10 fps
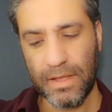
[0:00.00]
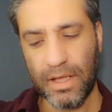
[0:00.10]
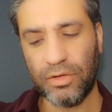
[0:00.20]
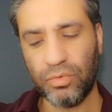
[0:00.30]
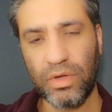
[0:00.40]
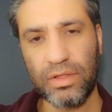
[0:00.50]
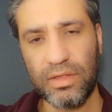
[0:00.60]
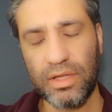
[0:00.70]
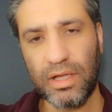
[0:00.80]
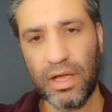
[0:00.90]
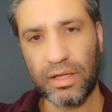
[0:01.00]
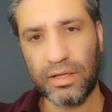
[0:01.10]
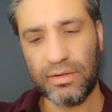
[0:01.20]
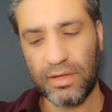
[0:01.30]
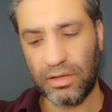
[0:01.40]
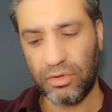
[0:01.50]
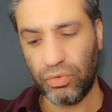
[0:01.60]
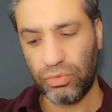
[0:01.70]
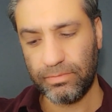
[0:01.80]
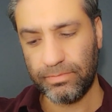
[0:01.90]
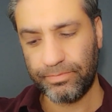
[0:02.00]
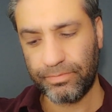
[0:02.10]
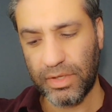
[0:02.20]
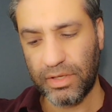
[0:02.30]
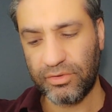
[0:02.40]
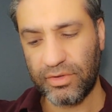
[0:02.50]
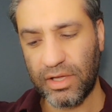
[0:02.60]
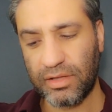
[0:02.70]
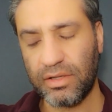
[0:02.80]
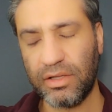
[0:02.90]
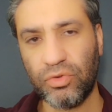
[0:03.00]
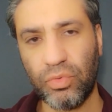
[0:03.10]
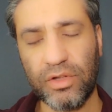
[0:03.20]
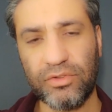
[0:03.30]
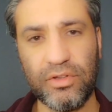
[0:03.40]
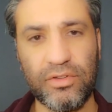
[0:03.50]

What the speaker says: And one thing I can tell you is that it was the